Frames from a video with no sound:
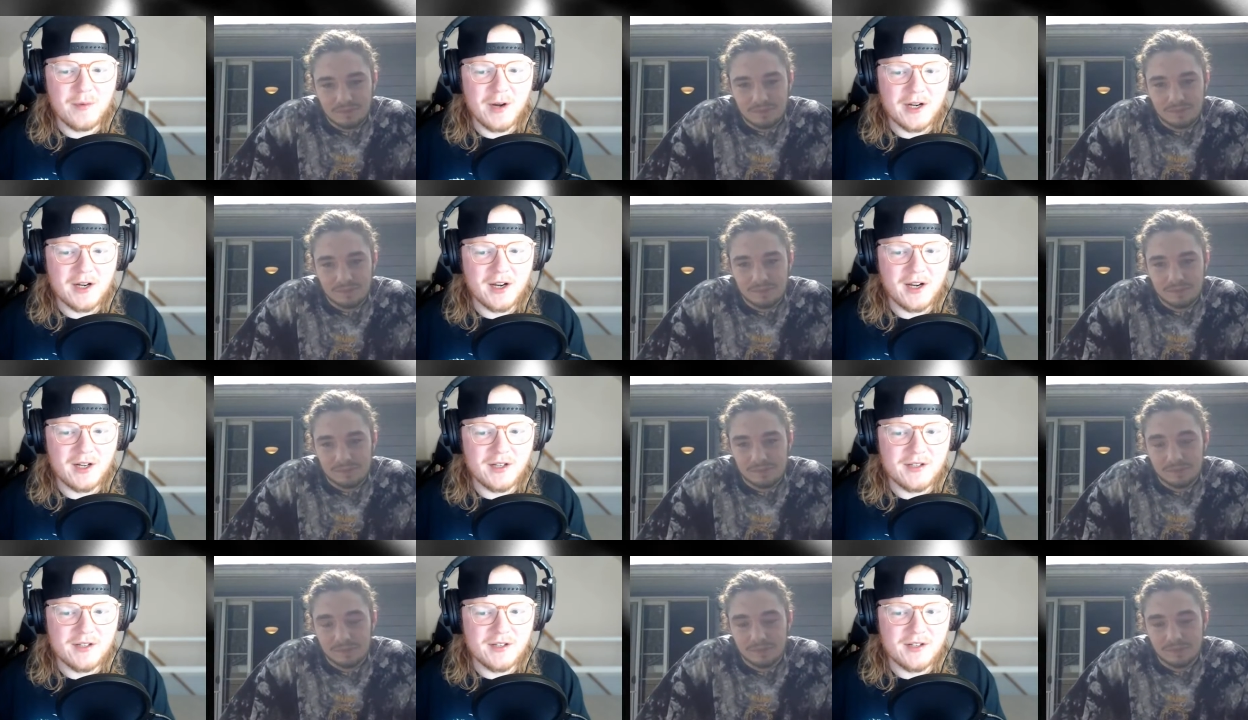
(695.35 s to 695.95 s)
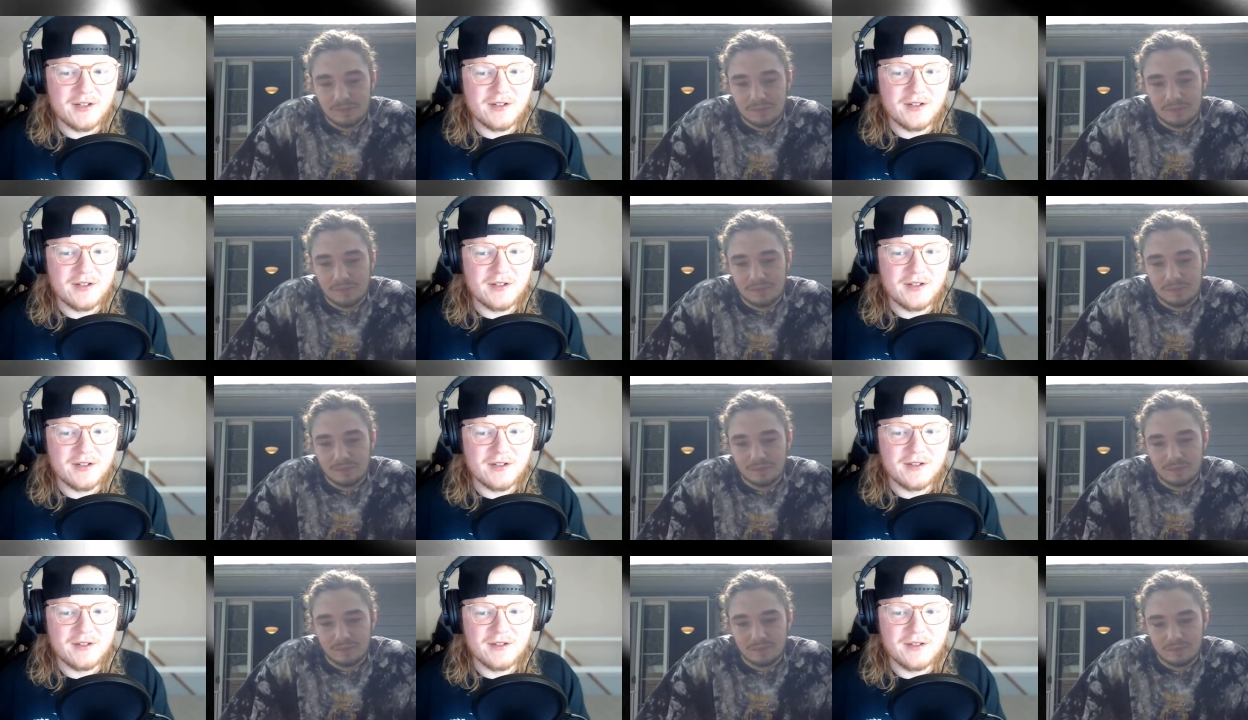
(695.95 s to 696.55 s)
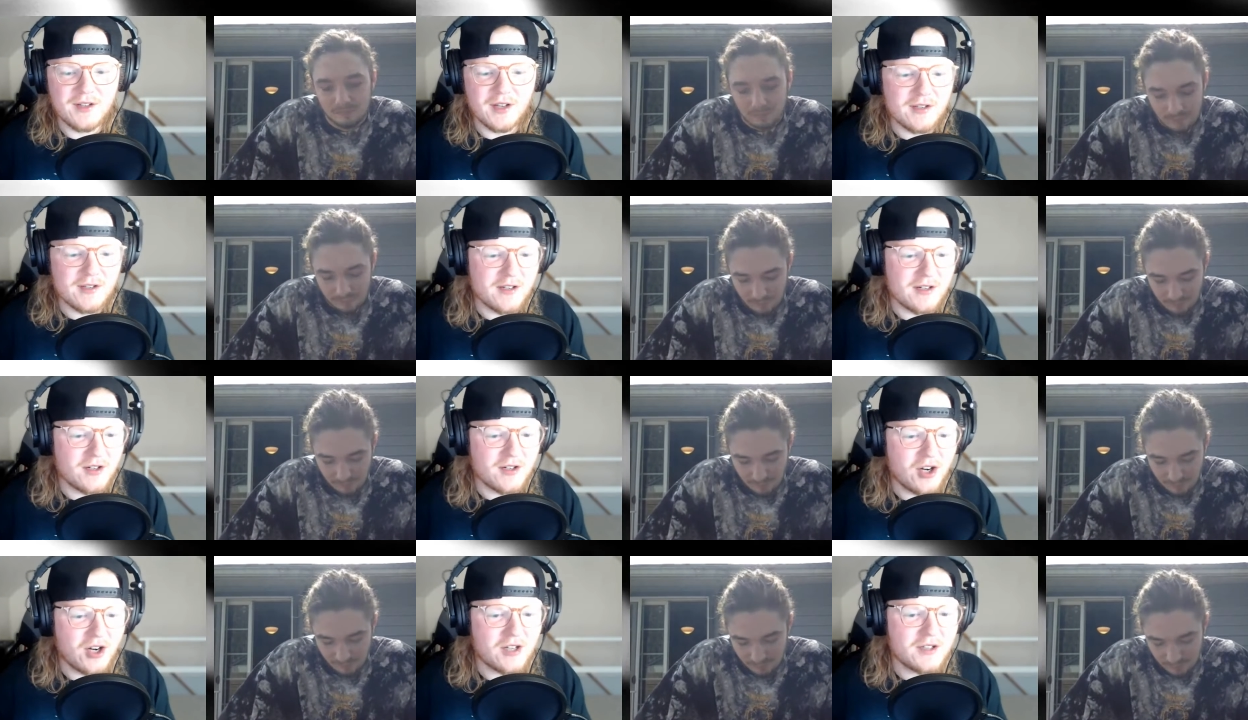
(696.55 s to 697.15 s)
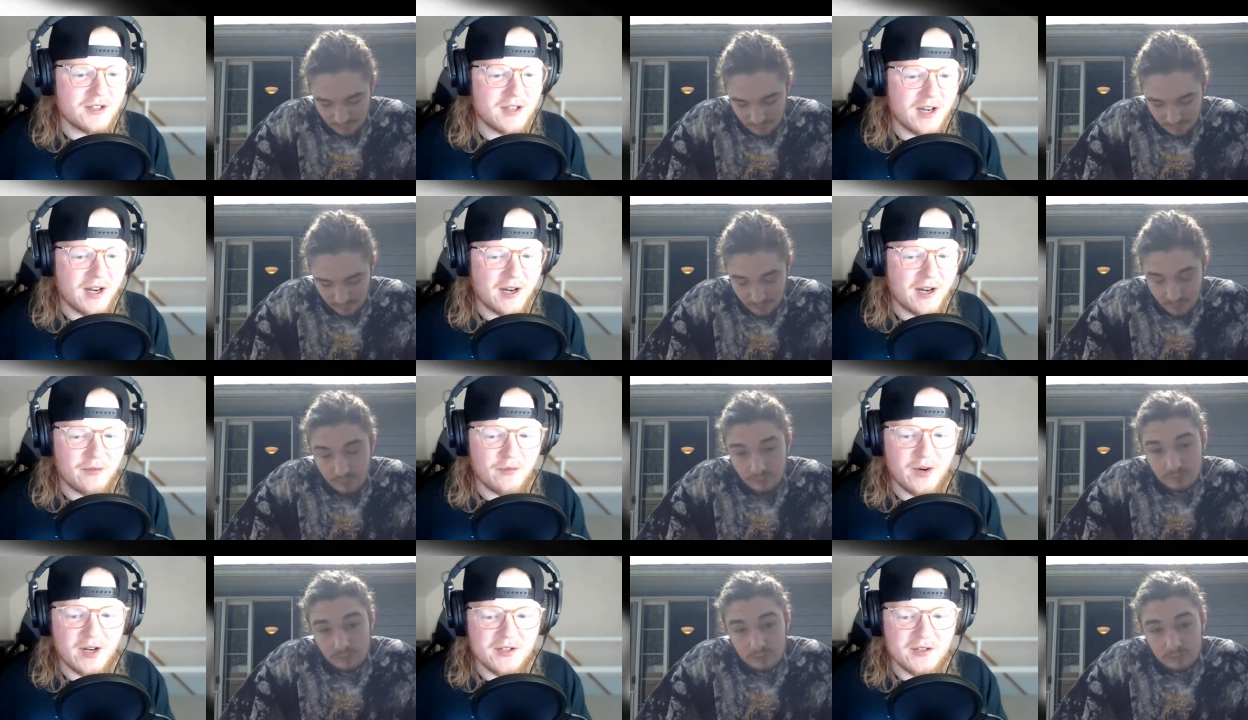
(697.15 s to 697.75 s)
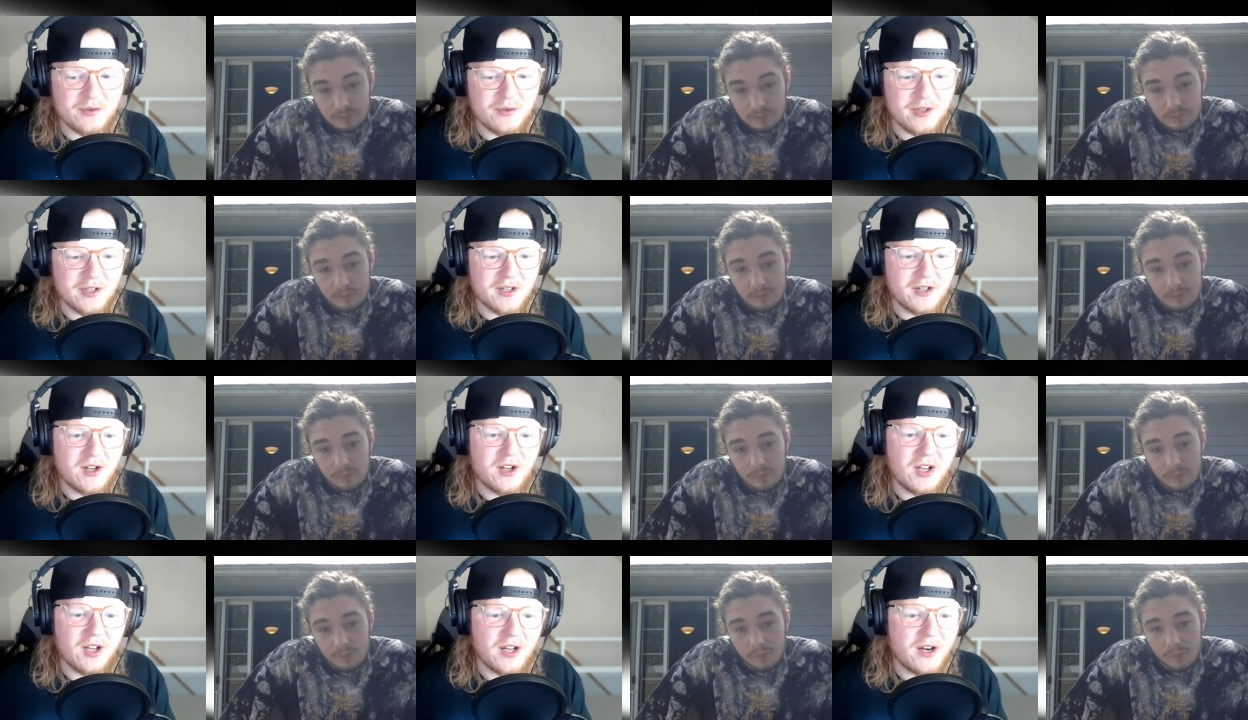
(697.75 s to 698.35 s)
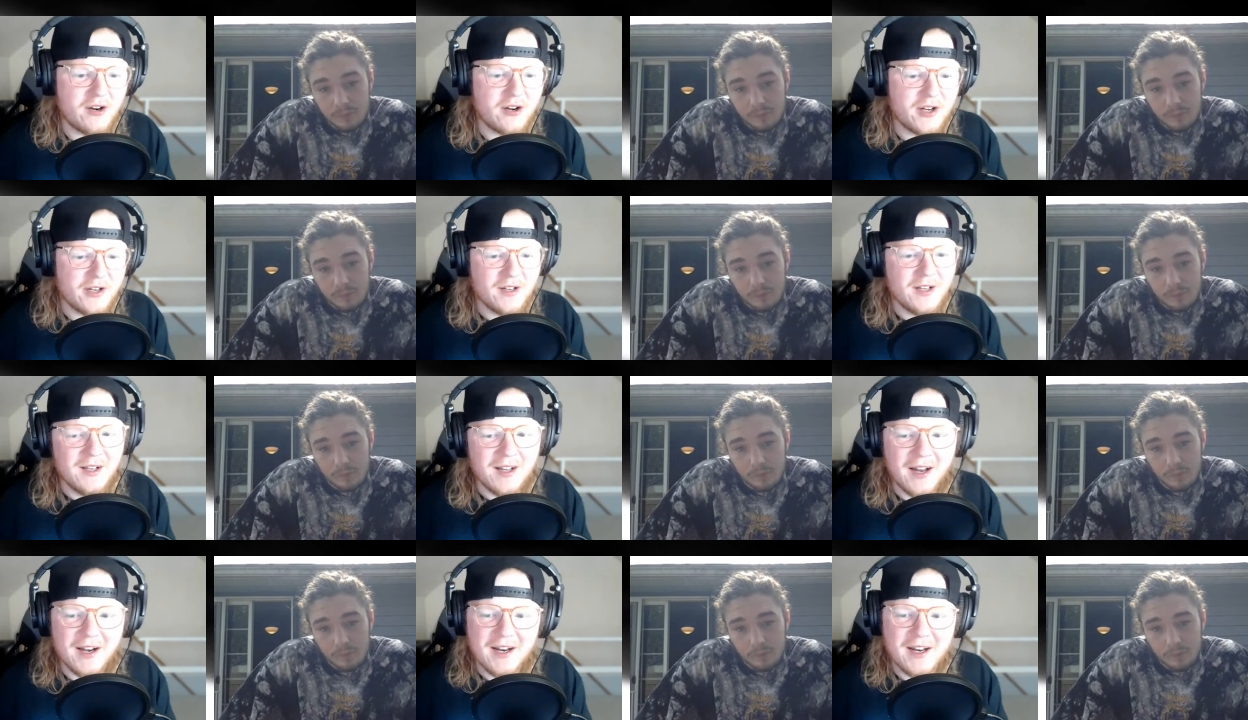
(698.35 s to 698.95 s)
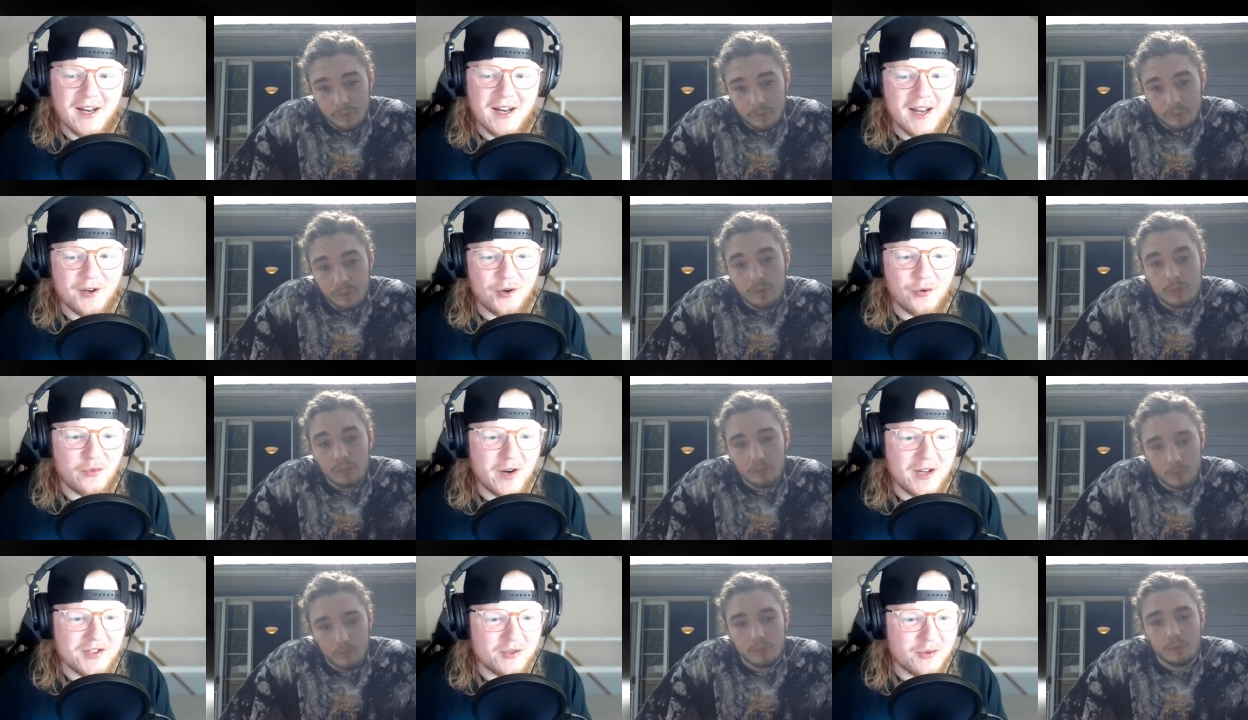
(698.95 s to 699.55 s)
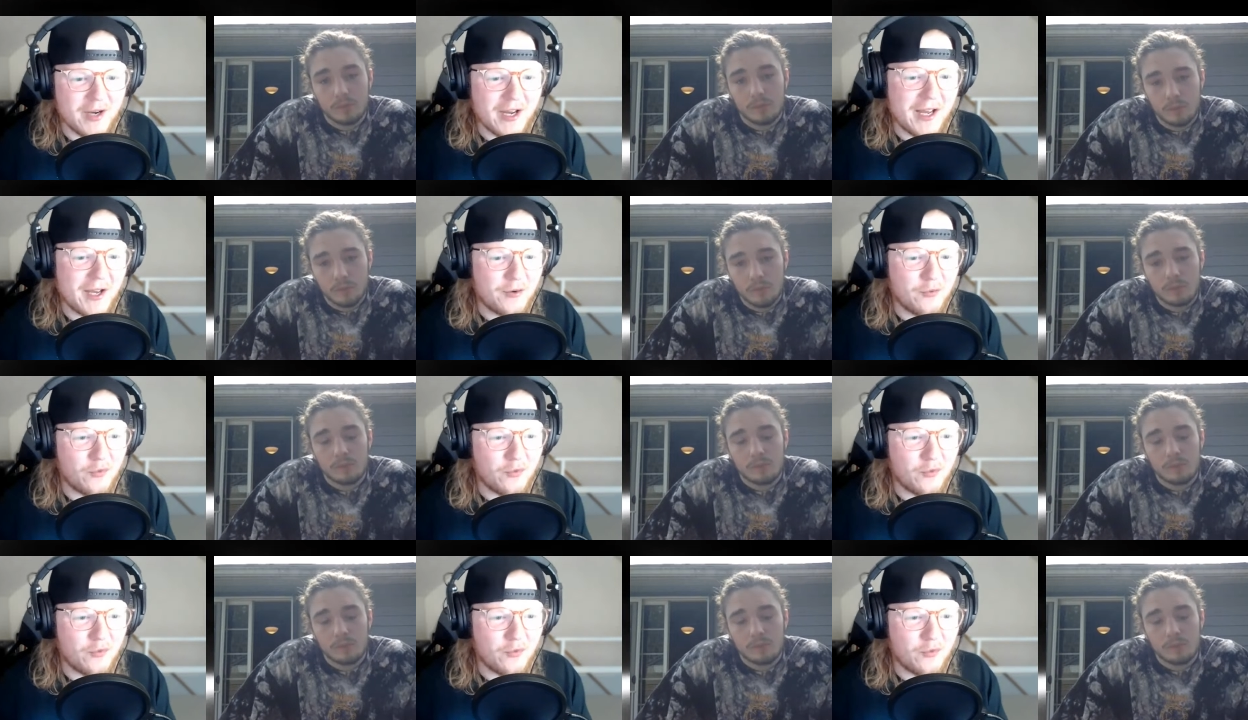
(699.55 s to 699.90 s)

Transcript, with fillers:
Speaker 1: my cousin Dustin Conti wrestled at Clarion, and he had to wrestle